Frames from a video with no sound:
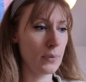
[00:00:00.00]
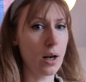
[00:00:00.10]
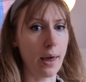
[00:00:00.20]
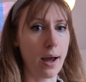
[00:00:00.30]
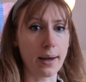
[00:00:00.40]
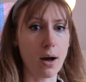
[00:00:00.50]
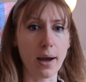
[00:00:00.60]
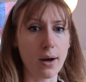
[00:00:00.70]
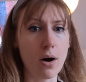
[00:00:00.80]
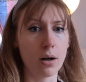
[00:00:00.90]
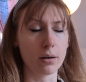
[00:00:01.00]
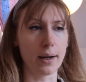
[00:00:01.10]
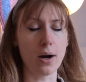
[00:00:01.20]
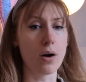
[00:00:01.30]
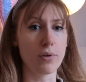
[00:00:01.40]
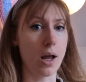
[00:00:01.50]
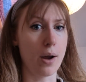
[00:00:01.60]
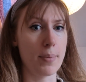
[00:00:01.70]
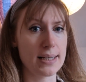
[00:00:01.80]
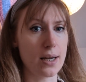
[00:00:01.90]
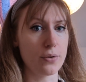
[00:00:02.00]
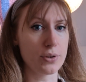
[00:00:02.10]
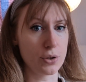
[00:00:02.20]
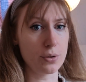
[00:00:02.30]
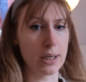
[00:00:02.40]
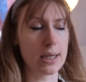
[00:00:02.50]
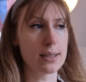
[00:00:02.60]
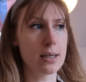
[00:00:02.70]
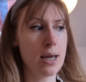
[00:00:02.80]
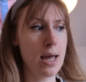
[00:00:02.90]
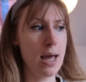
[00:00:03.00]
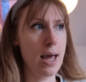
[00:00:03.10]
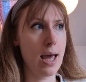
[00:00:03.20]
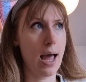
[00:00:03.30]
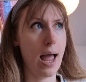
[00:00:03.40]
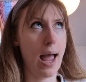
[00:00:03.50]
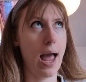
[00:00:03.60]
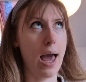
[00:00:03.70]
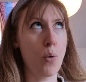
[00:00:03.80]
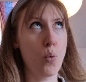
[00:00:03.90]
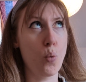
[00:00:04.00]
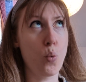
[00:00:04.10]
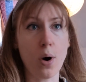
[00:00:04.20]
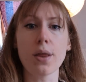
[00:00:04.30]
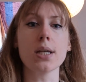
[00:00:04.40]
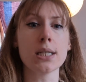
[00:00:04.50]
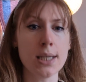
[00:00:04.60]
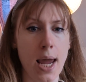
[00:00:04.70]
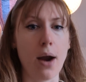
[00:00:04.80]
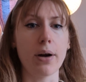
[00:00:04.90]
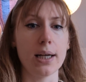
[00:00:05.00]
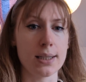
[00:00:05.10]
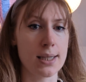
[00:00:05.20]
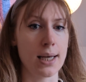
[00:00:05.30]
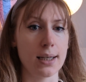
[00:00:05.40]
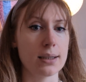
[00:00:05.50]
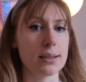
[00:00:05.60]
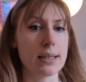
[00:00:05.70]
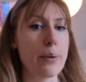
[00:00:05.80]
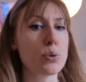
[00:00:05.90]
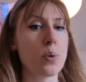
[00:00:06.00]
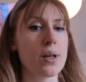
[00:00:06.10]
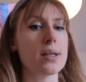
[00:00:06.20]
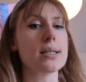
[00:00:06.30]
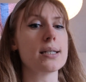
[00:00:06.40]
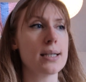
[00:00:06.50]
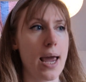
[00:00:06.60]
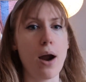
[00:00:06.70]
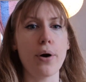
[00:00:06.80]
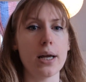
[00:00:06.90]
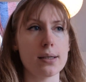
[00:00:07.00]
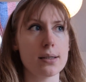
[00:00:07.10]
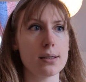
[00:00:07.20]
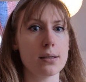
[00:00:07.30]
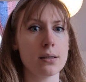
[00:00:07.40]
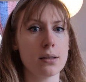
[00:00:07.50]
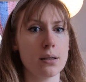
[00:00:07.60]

Like I can't rely on myself to do this. One of the scariest things. It was one of the scariest